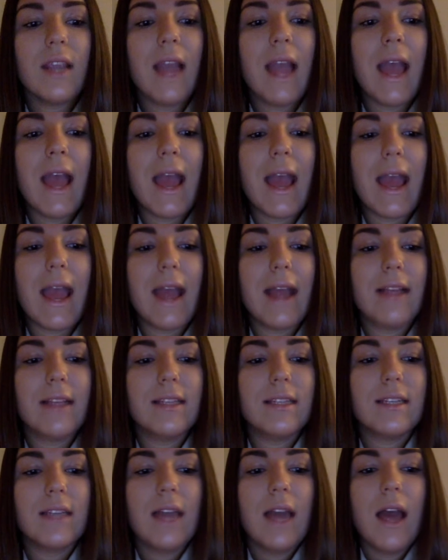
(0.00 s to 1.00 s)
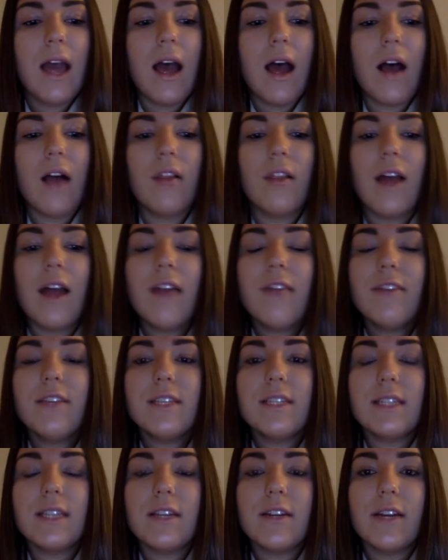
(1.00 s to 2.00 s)
And a lot of
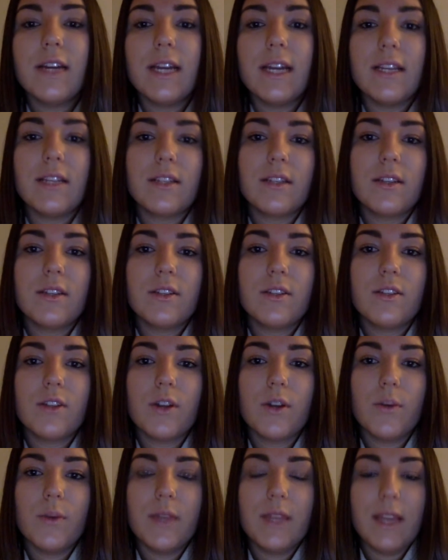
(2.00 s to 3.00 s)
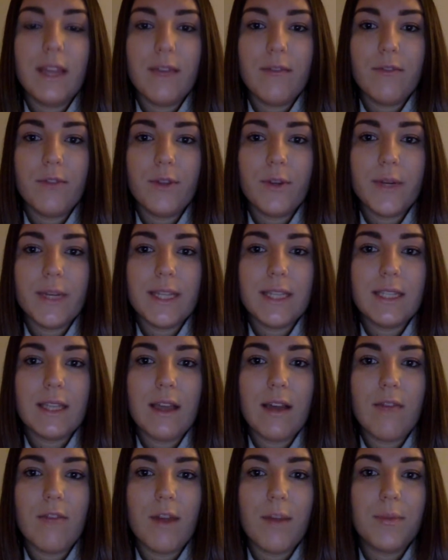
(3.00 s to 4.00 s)
his theory is concerned with the influence
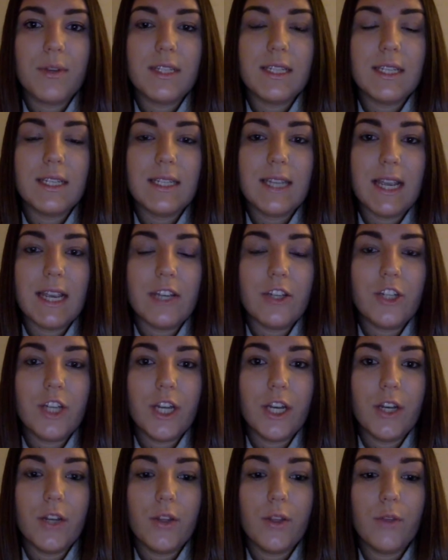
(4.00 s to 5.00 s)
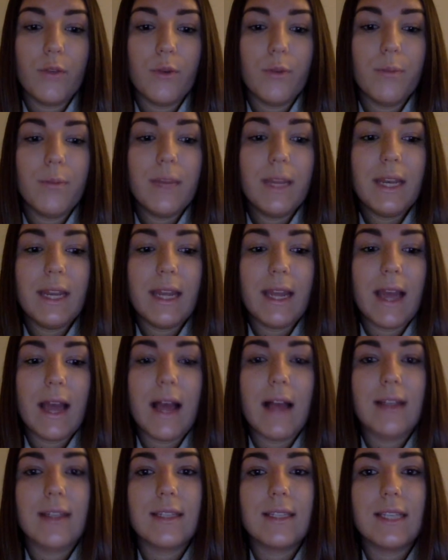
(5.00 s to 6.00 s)
of representation through
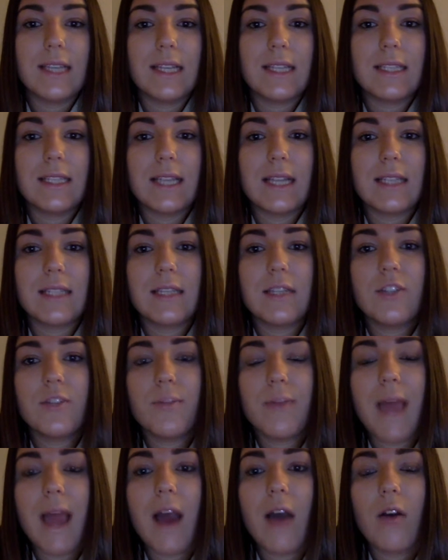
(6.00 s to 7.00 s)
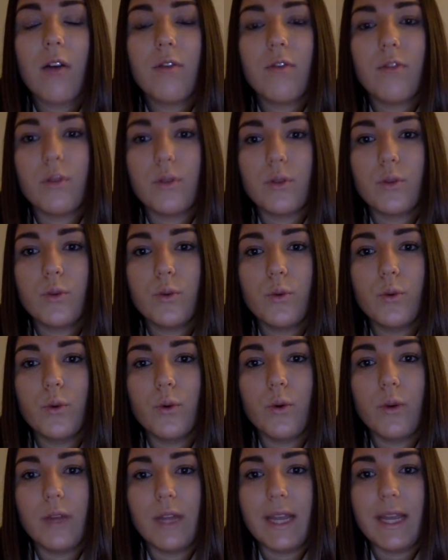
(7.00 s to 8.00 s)
media, since that's such a powerful
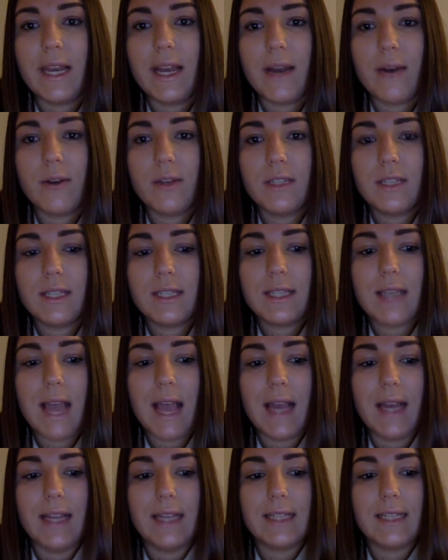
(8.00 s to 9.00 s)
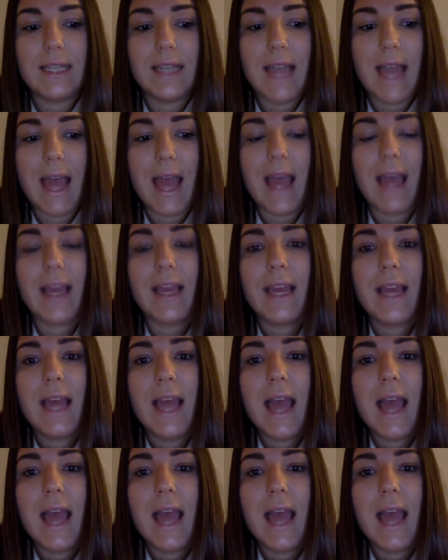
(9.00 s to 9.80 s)
tool in our society today.